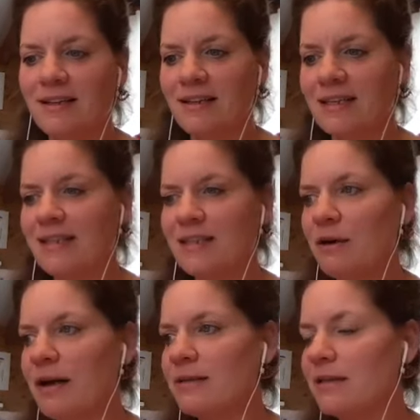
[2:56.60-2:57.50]
And so
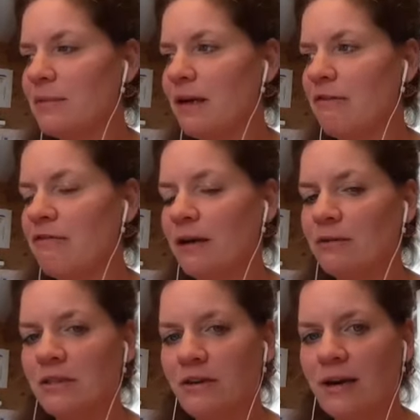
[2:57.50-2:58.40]
I somehow found
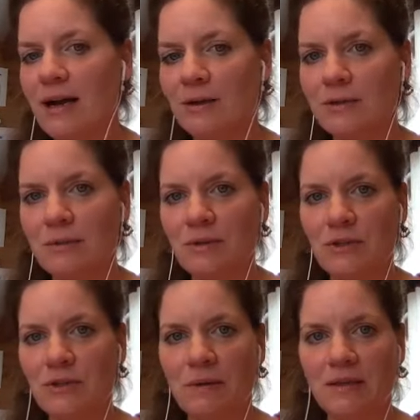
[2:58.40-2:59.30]
in our house a bunch
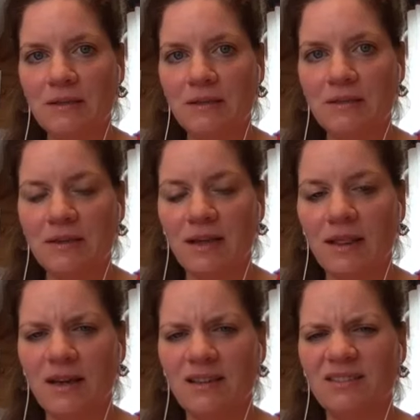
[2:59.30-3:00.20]
of puzzles and I
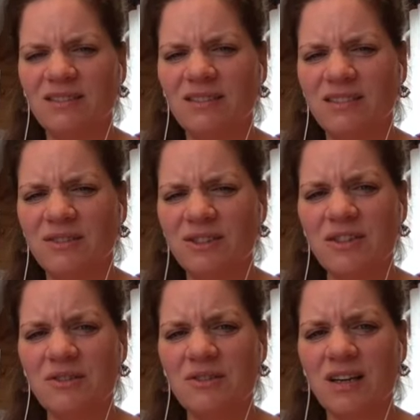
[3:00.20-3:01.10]
thought, oh, we're
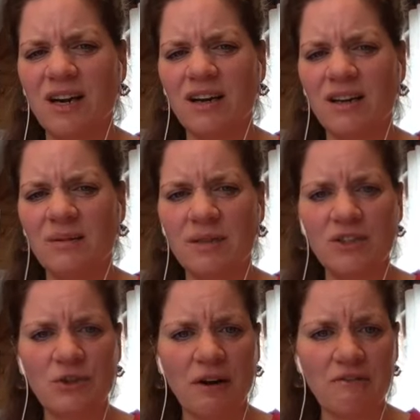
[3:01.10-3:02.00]
so tired. I'm not
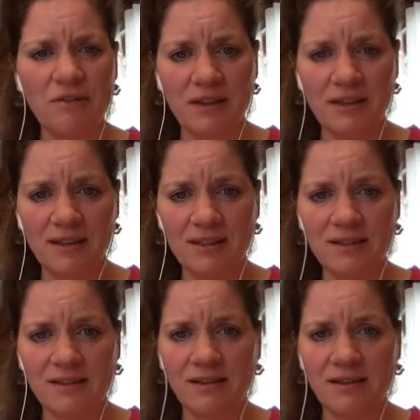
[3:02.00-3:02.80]
sure I feel it.